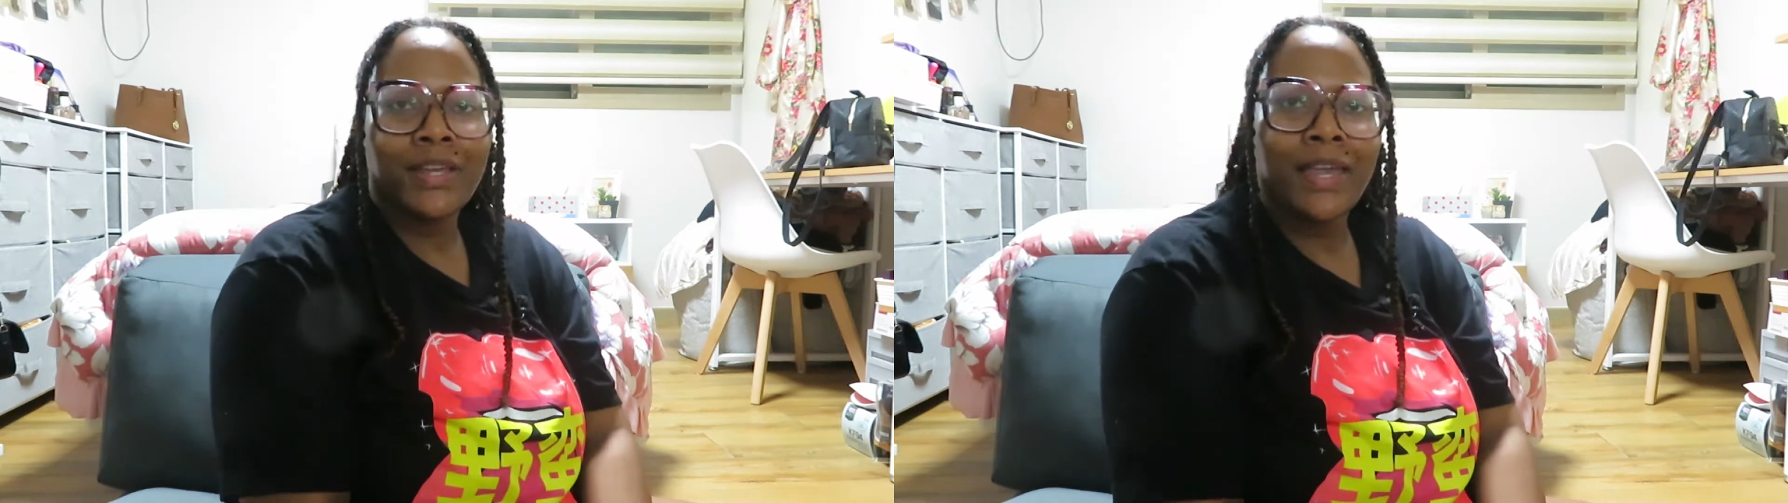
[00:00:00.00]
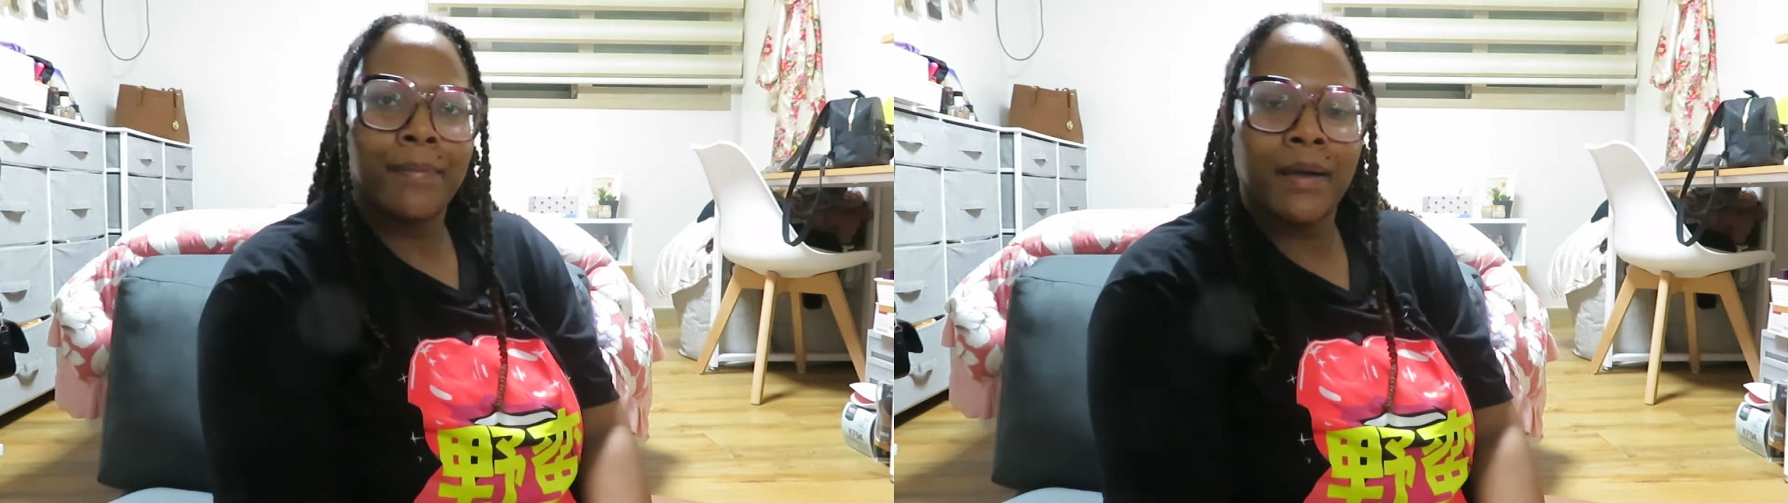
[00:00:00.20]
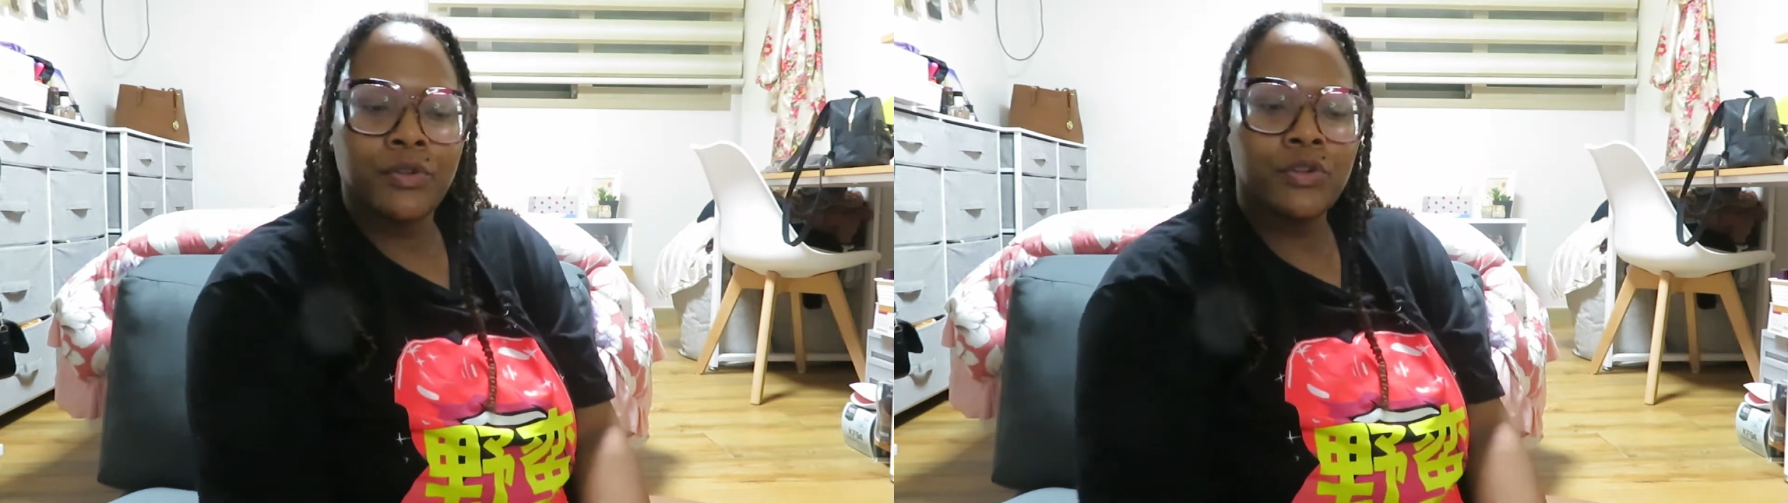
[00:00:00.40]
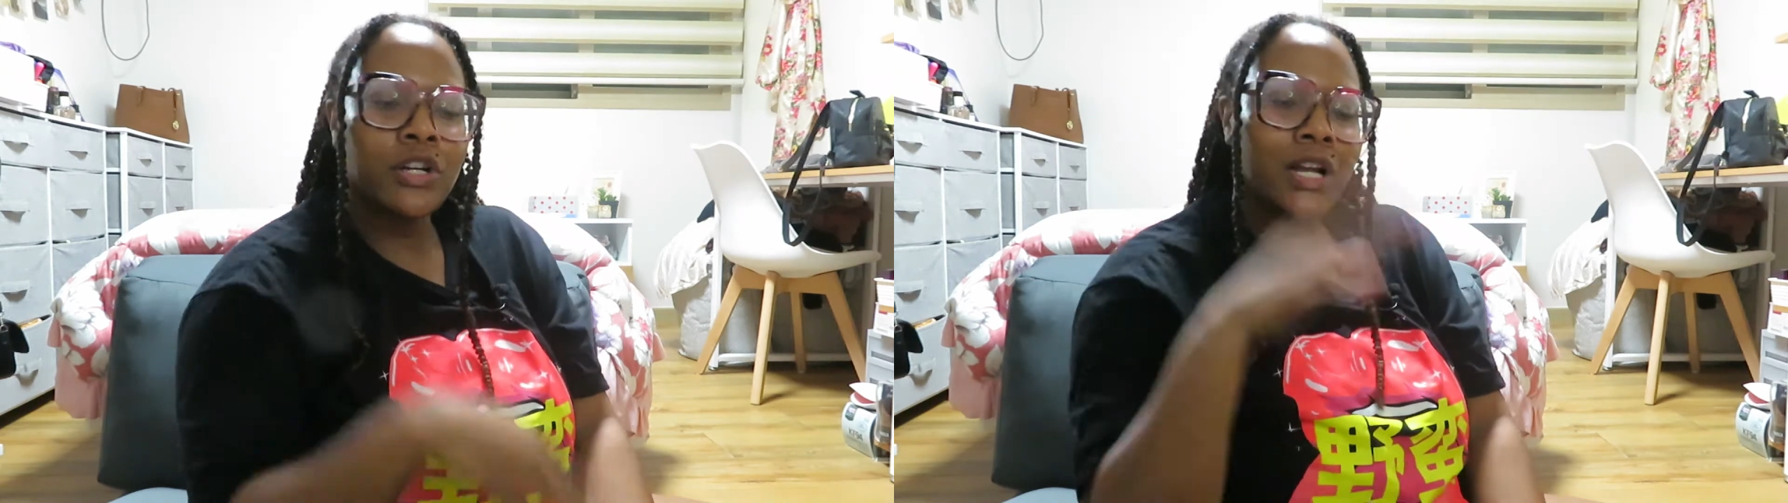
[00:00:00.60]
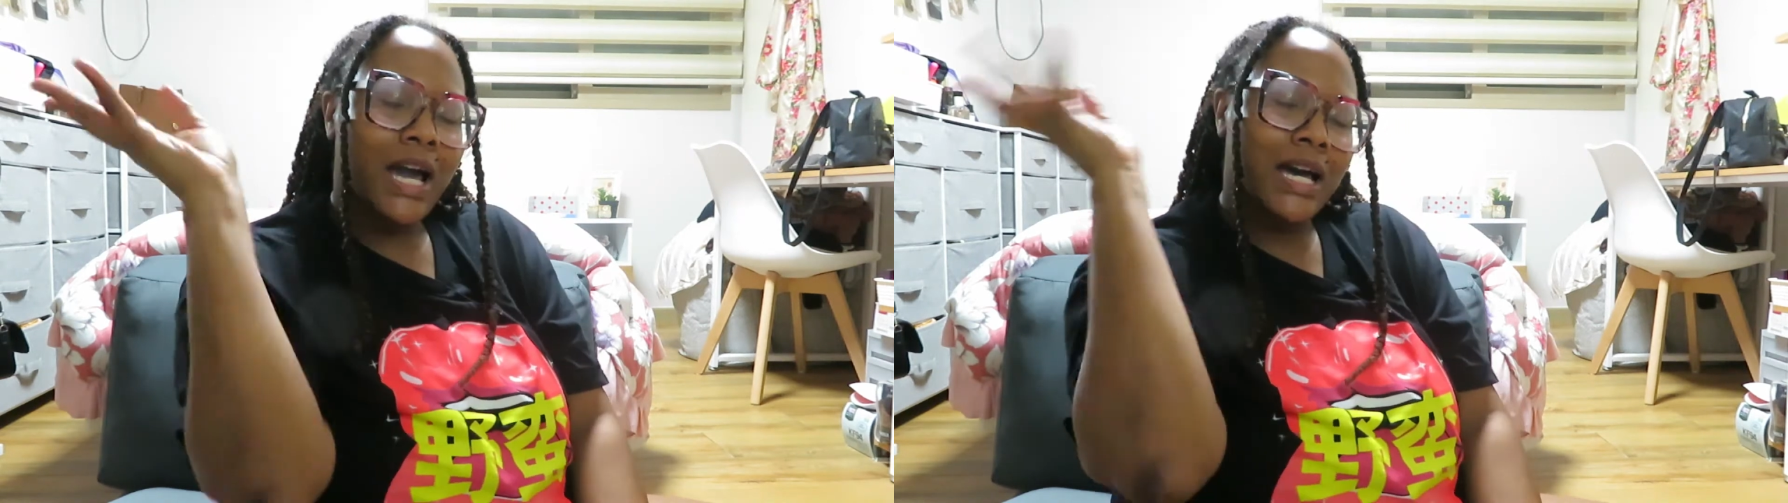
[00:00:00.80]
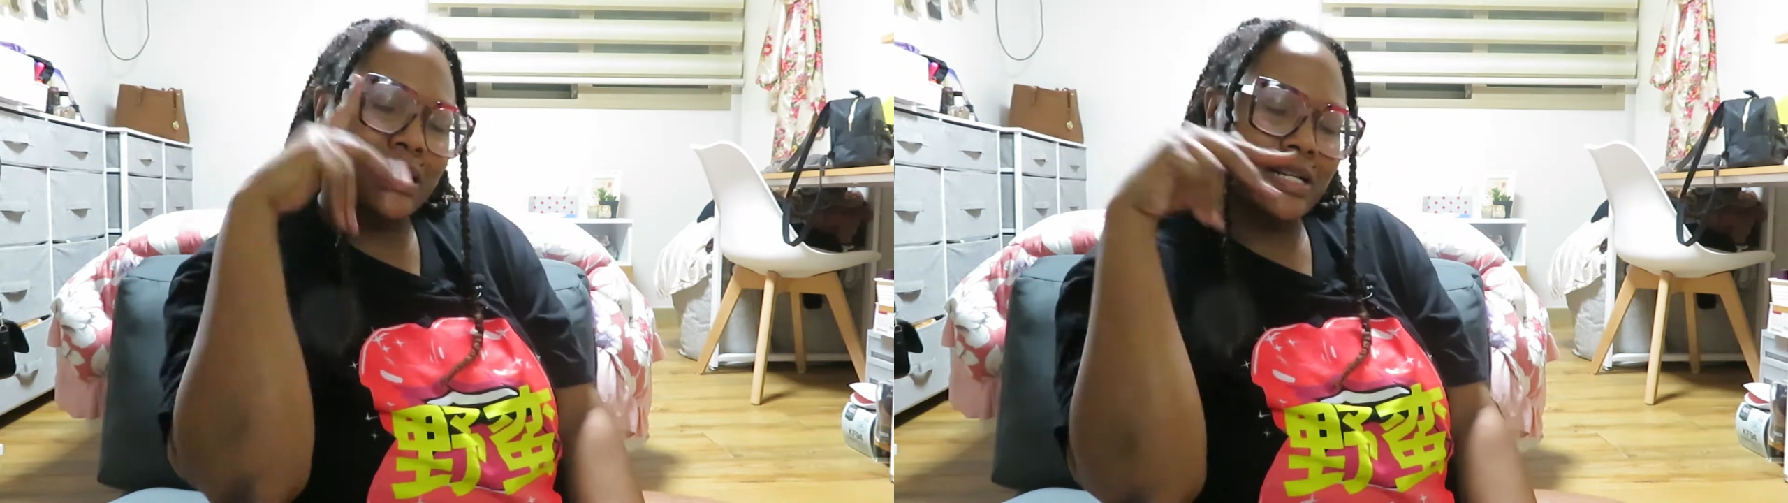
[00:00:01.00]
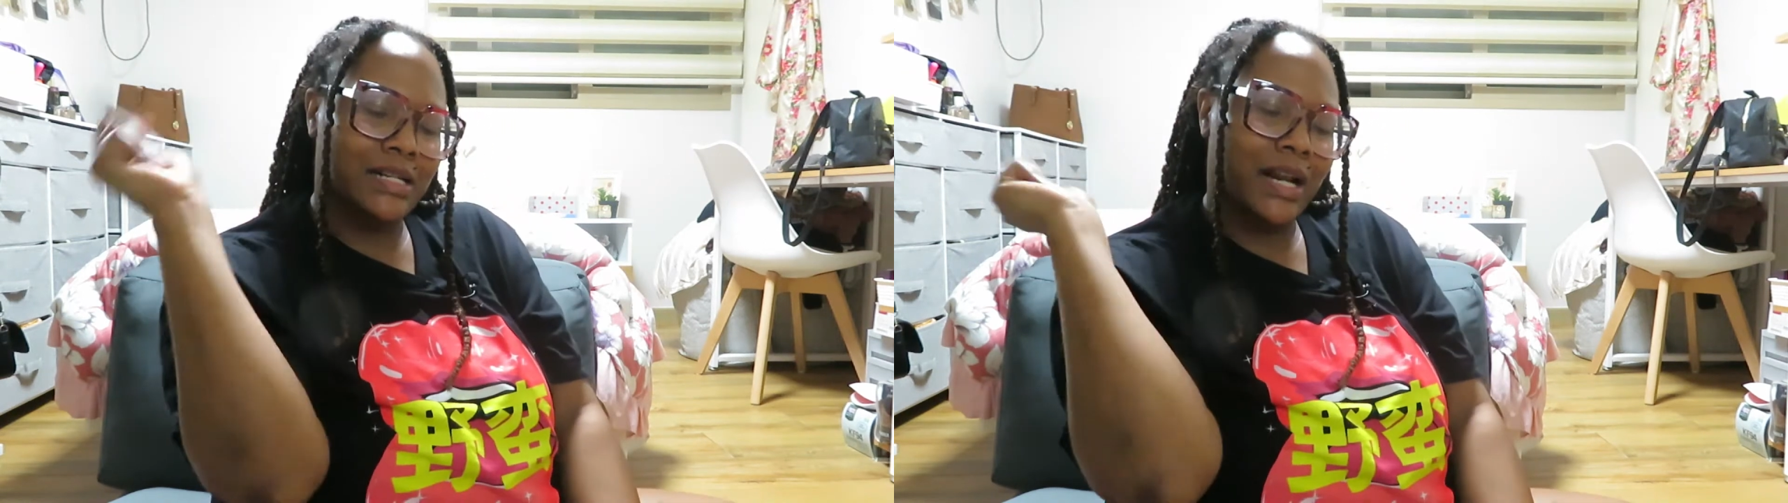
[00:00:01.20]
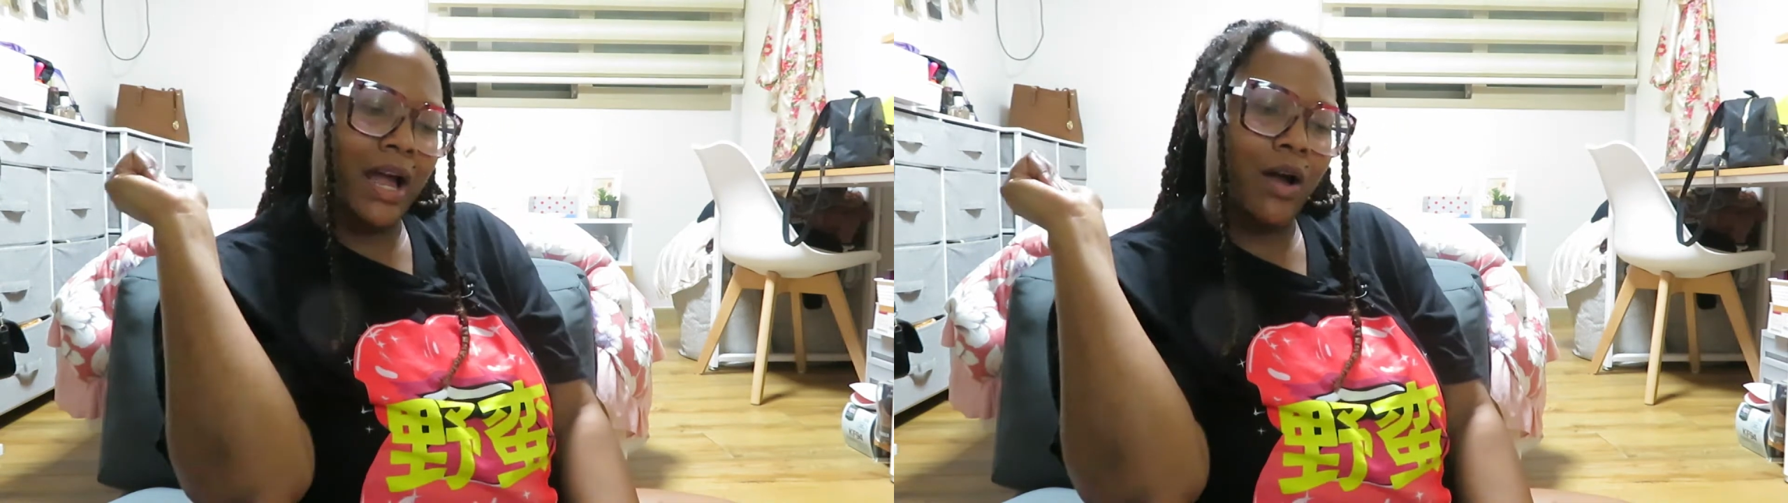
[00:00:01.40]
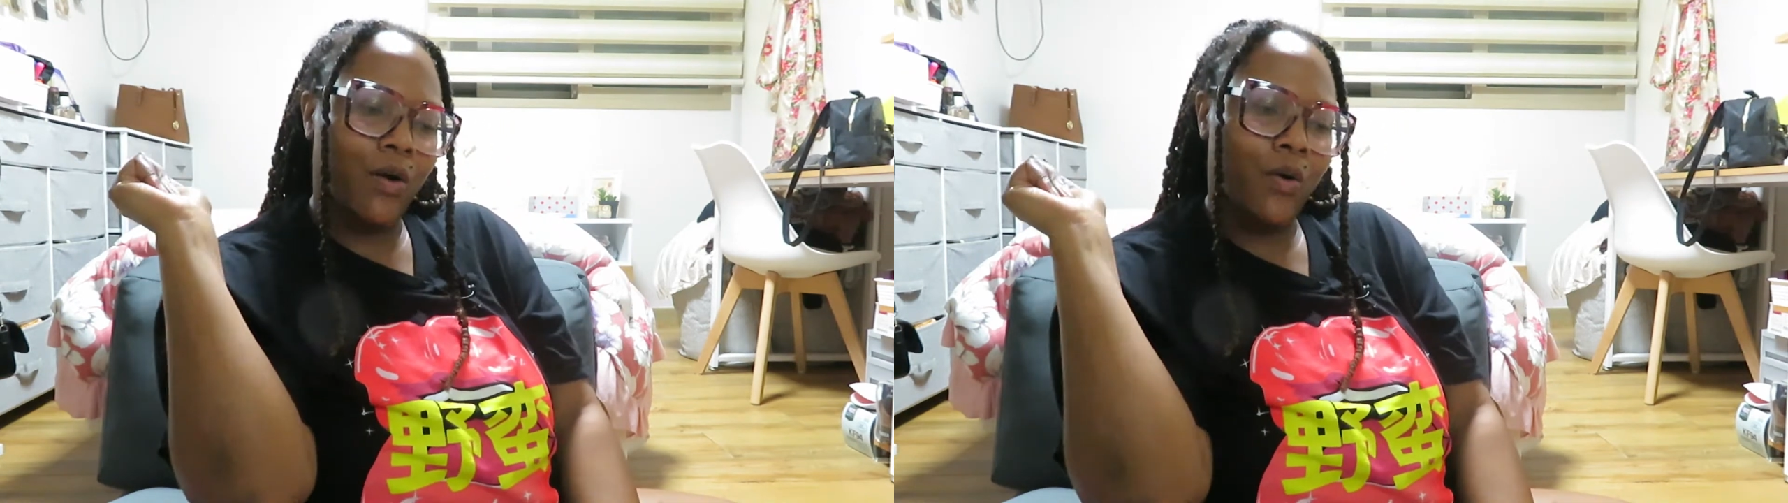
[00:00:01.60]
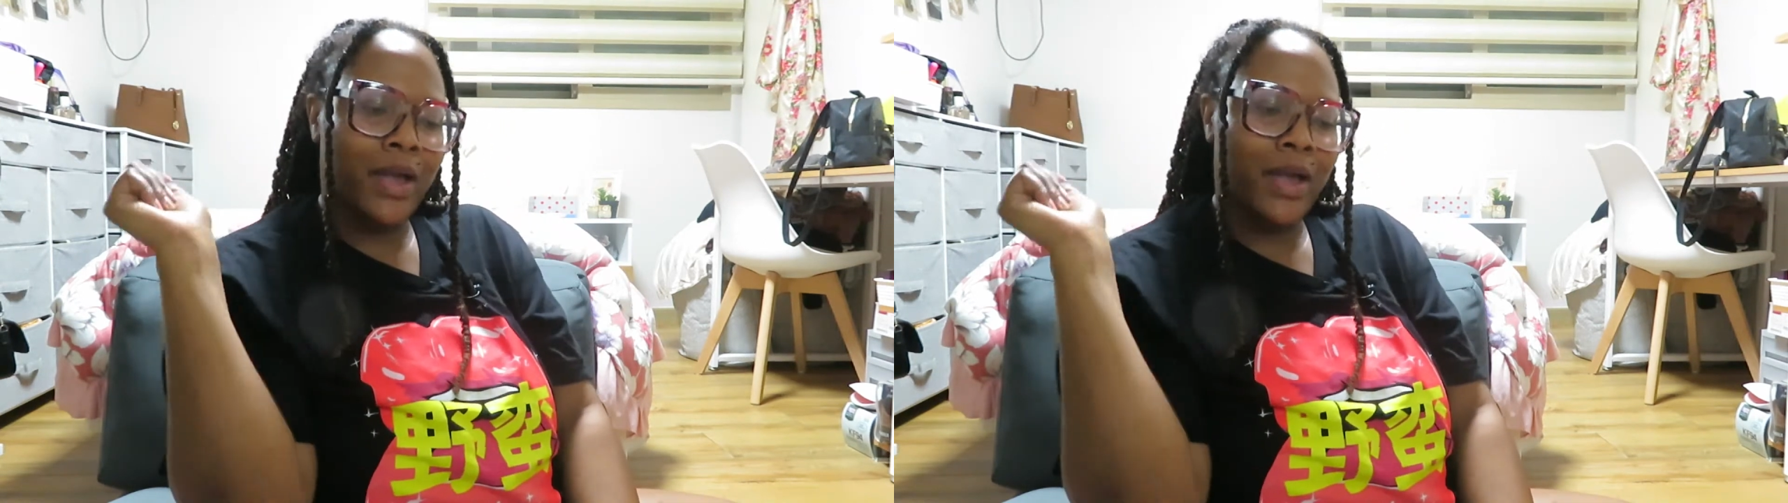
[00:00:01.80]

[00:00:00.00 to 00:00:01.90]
the K-pop cougar, Rao,